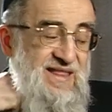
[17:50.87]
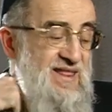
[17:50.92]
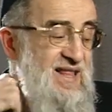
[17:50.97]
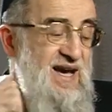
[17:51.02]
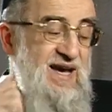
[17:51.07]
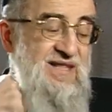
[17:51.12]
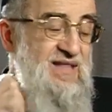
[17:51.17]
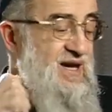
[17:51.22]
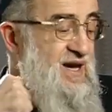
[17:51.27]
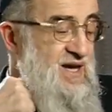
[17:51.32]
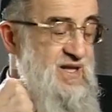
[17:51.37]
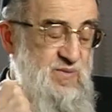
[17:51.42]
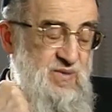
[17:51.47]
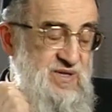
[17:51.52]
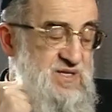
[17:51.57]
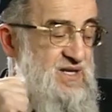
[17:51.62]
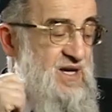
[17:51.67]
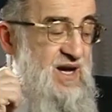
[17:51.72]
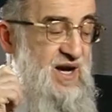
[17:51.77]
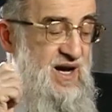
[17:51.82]
line, it
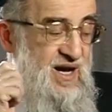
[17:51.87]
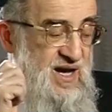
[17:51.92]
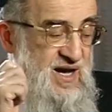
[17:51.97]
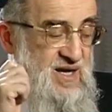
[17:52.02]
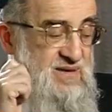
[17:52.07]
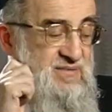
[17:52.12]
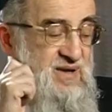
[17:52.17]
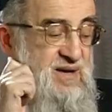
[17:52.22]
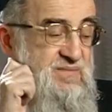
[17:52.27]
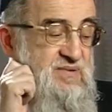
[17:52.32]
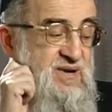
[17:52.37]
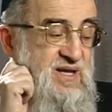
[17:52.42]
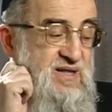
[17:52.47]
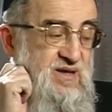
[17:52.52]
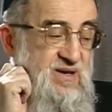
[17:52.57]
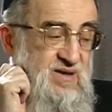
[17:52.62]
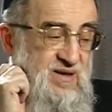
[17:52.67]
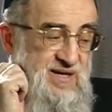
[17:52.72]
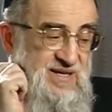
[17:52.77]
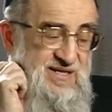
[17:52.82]
was I, my brother
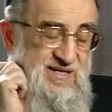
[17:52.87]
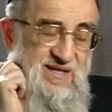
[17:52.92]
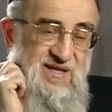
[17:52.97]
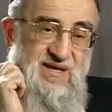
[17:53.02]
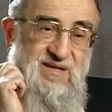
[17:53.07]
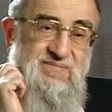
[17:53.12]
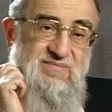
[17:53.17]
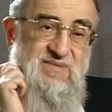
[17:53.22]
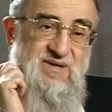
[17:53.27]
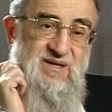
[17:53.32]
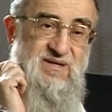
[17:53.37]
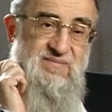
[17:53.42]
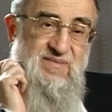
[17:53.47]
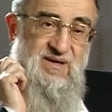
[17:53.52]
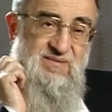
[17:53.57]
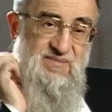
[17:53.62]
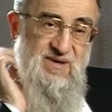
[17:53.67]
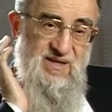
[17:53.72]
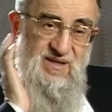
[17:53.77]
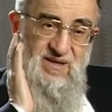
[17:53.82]
Yosel, and my
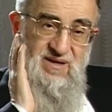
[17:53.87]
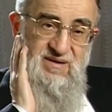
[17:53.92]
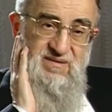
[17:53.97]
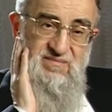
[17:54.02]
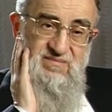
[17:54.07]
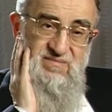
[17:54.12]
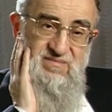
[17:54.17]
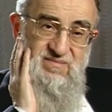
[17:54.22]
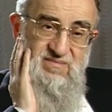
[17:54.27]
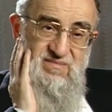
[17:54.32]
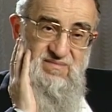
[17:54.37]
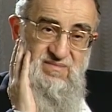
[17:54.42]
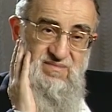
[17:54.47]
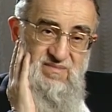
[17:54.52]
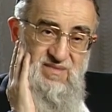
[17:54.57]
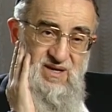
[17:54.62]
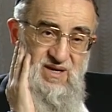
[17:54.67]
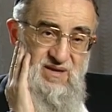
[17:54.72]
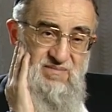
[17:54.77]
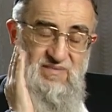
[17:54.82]
mother.
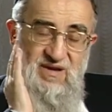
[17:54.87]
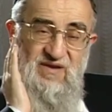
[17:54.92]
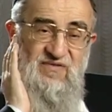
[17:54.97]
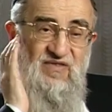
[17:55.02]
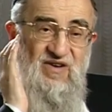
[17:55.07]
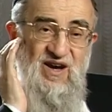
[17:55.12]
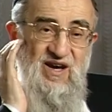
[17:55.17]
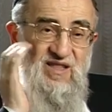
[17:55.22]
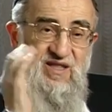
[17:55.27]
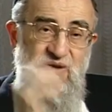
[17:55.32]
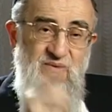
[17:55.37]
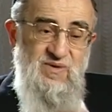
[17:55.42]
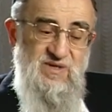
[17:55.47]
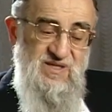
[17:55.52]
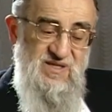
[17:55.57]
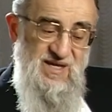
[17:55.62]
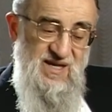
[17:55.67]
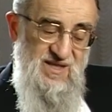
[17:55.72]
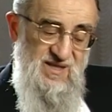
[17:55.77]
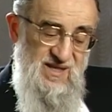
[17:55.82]
My father was
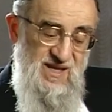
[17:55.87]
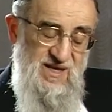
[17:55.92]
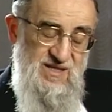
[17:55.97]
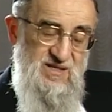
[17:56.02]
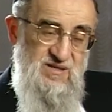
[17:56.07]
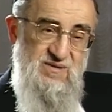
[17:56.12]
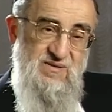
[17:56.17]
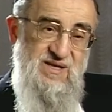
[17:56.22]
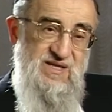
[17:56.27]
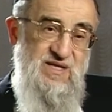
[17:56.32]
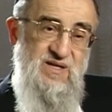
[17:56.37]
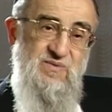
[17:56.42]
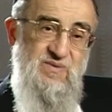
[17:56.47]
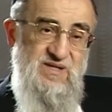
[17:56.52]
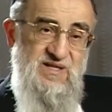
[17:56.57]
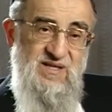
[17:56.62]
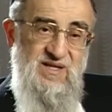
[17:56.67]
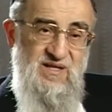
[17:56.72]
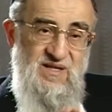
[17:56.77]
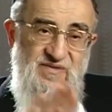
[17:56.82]
not next to us. He
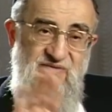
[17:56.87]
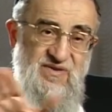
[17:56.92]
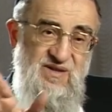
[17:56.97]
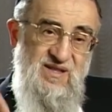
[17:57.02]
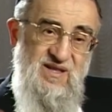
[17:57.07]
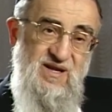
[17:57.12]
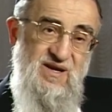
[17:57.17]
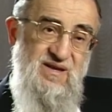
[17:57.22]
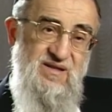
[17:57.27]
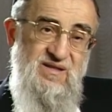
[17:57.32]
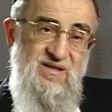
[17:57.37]
was in a different line.